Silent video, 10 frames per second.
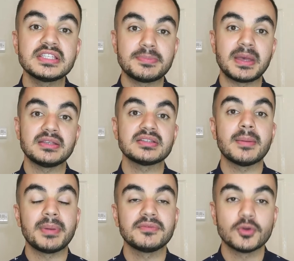spend
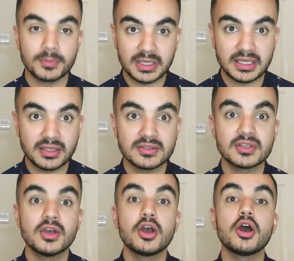above your means,
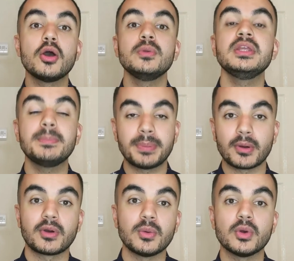only
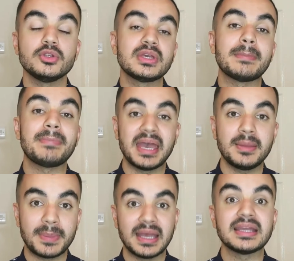borrow what you can
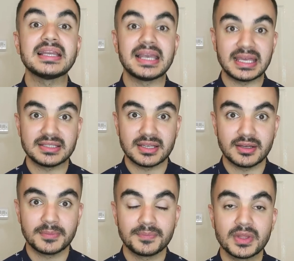pay back
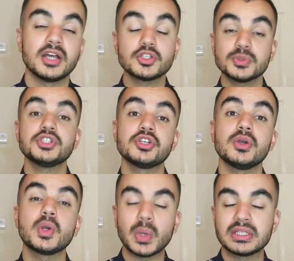later. I just want to show
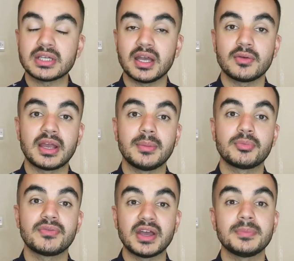you a quick diagram
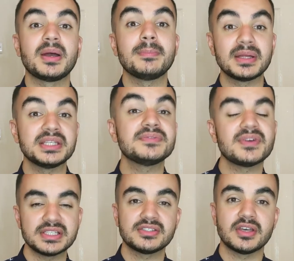provided by Money
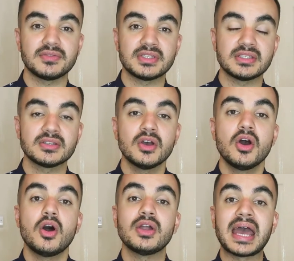Advice Services
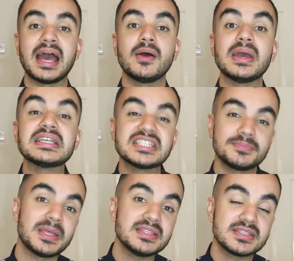on how
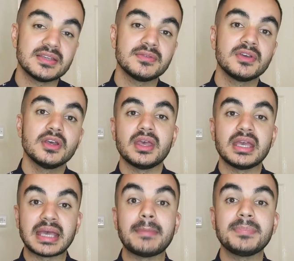expensive
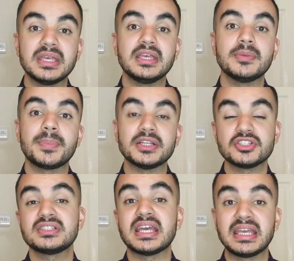it can be by
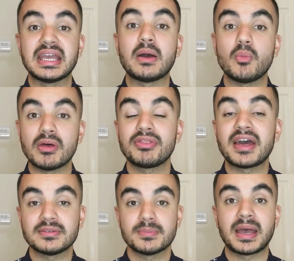just taking out
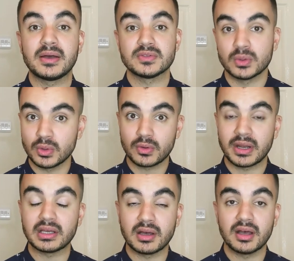£1,000 on your
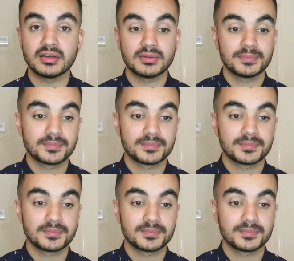credit card.